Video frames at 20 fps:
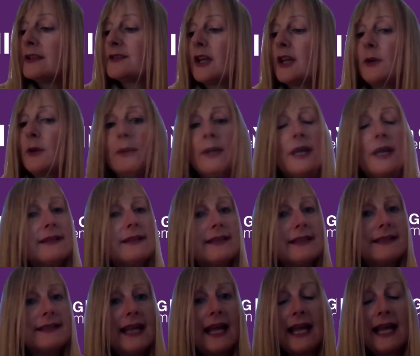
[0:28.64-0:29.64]
So
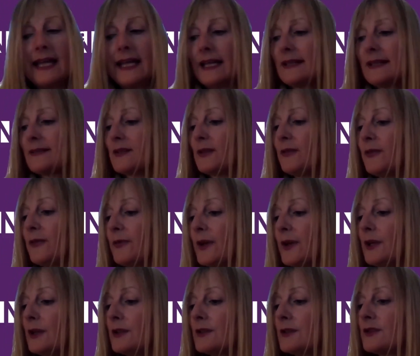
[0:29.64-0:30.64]
today is the
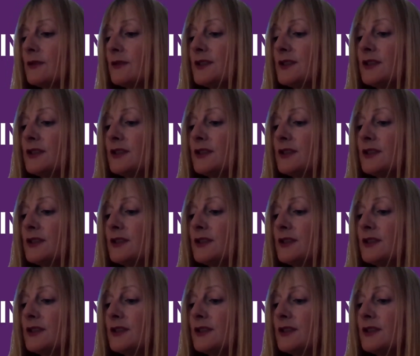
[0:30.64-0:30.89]
first of